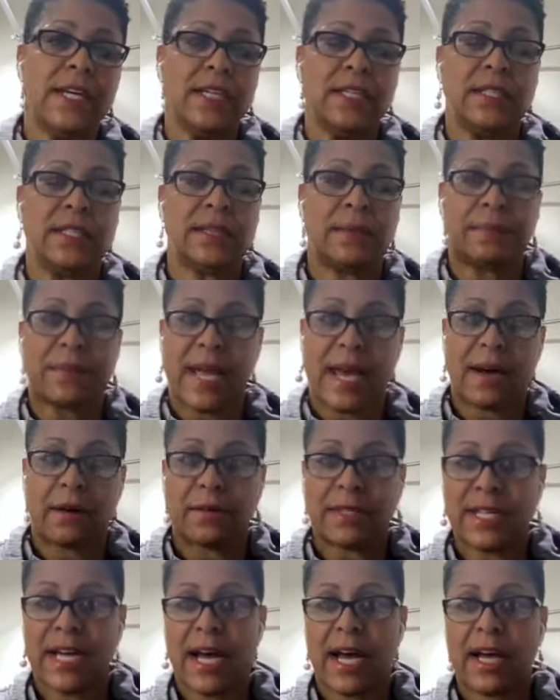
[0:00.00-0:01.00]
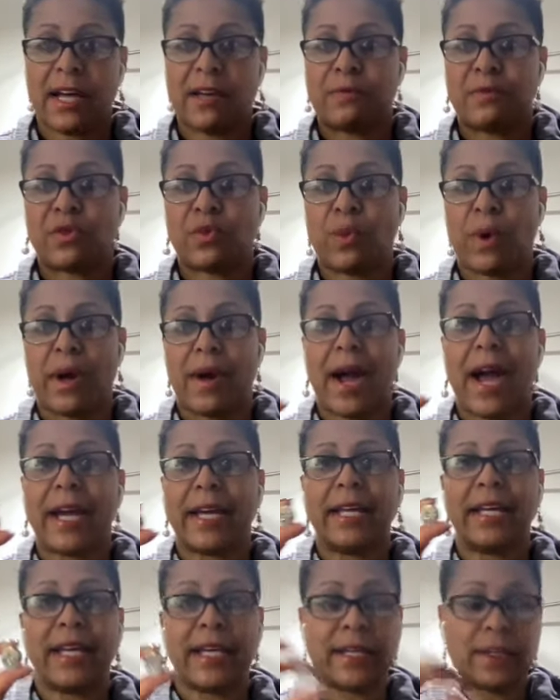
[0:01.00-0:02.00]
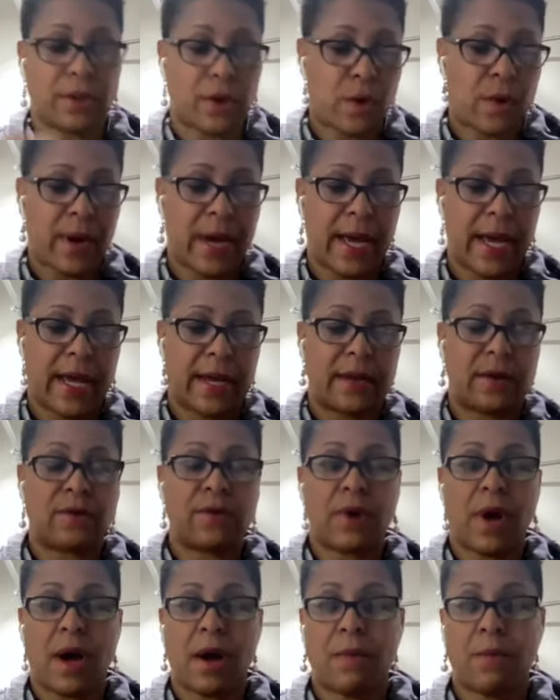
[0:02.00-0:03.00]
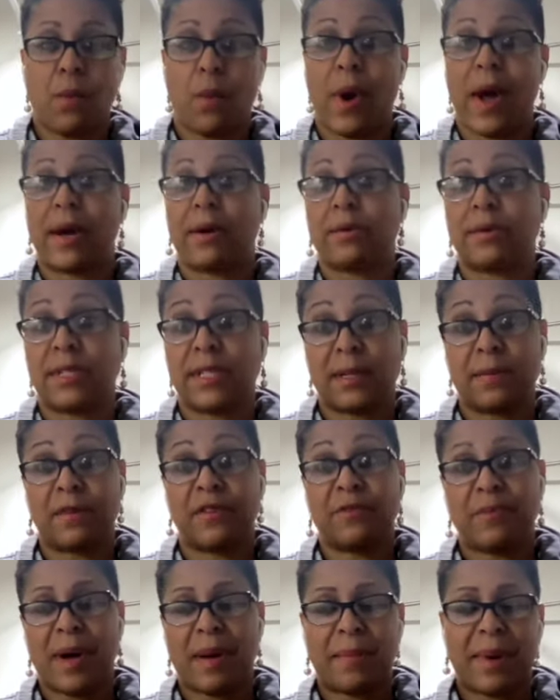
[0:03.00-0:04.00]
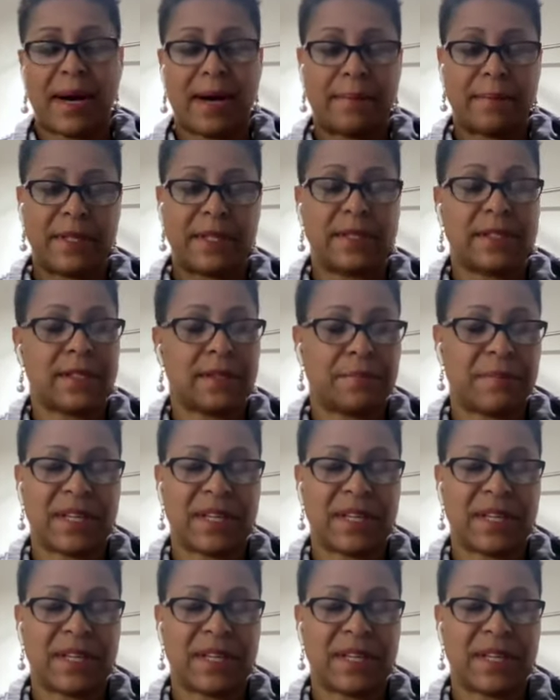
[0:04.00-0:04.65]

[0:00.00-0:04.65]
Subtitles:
some down times where I can go ahead and wound some of my bobbins,